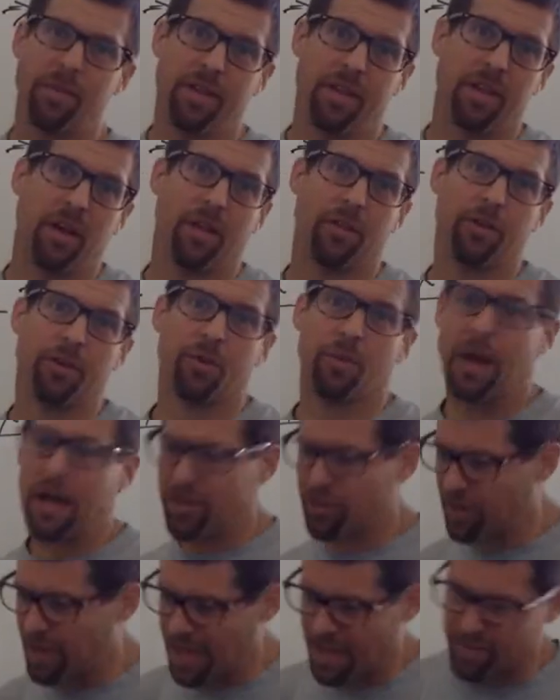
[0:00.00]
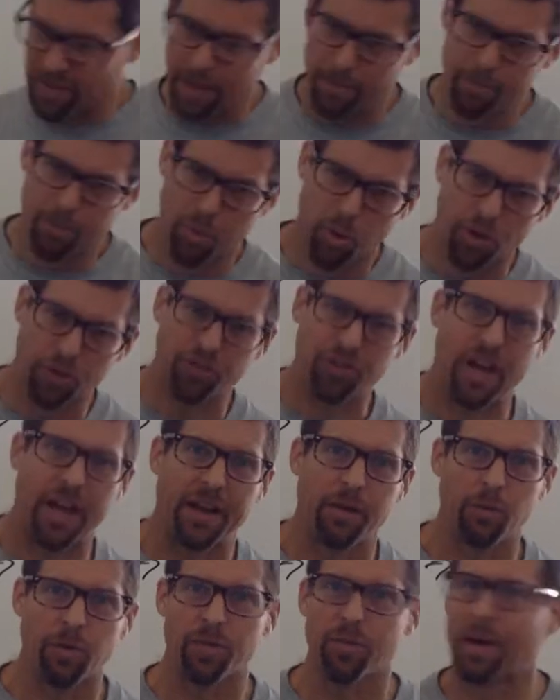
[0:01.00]
in the other direction as I push on
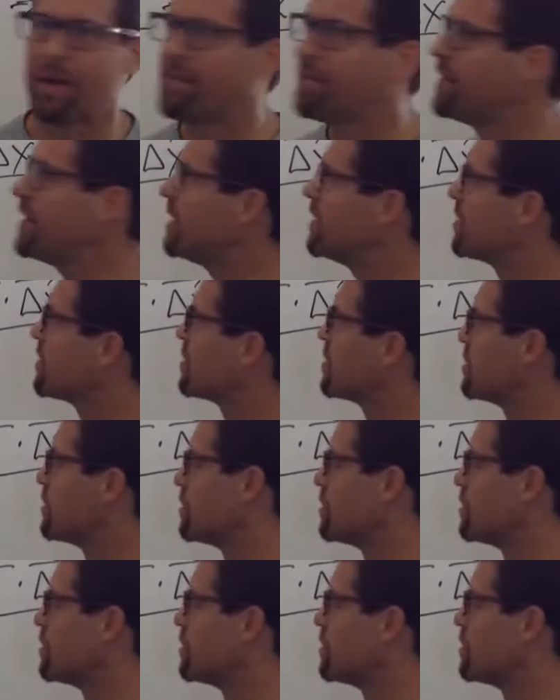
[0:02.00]
it with my feet.